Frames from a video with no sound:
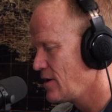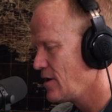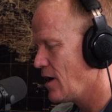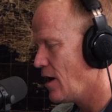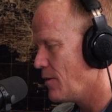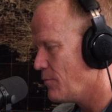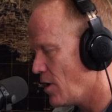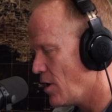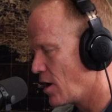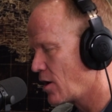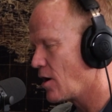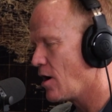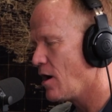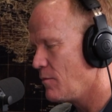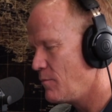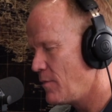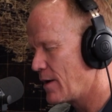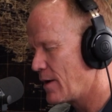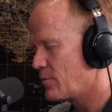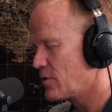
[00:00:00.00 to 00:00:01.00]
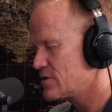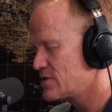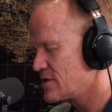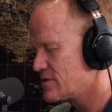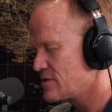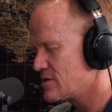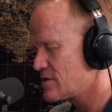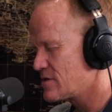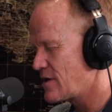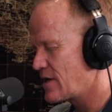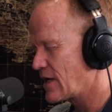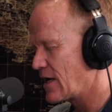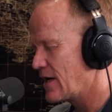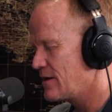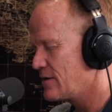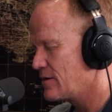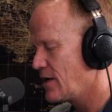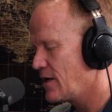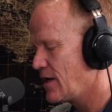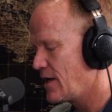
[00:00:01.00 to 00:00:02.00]
among all members is the thing
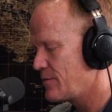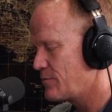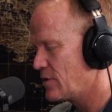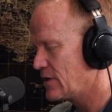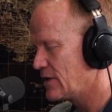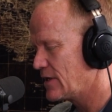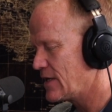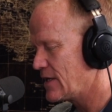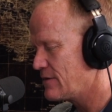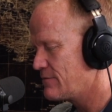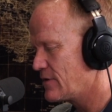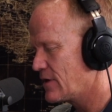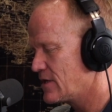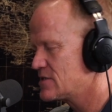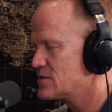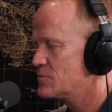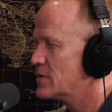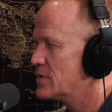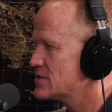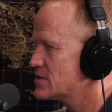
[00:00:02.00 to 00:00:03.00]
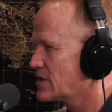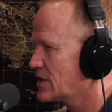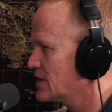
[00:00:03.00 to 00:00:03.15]
I believe that it's missing.